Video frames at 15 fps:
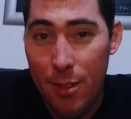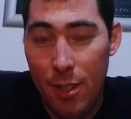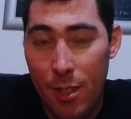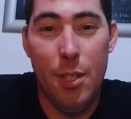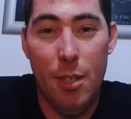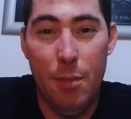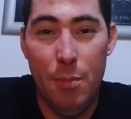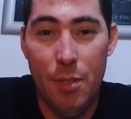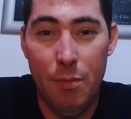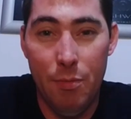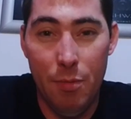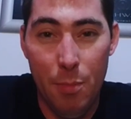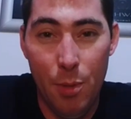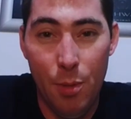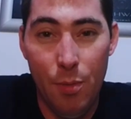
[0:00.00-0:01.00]
In terms of
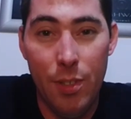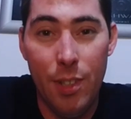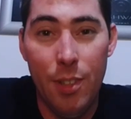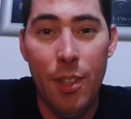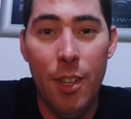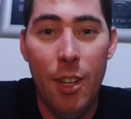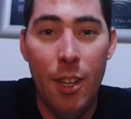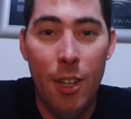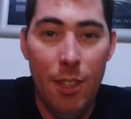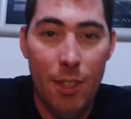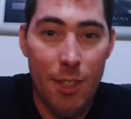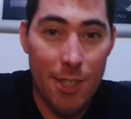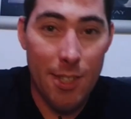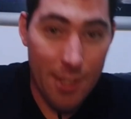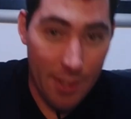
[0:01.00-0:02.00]
removing
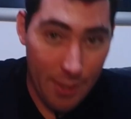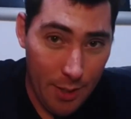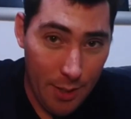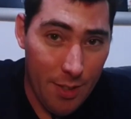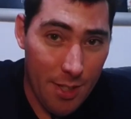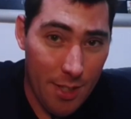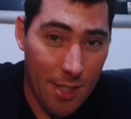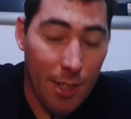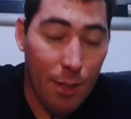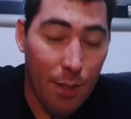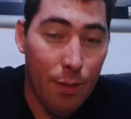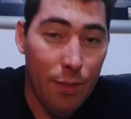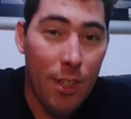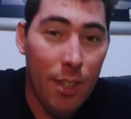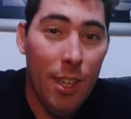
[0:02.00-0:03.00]
the sleeve itself,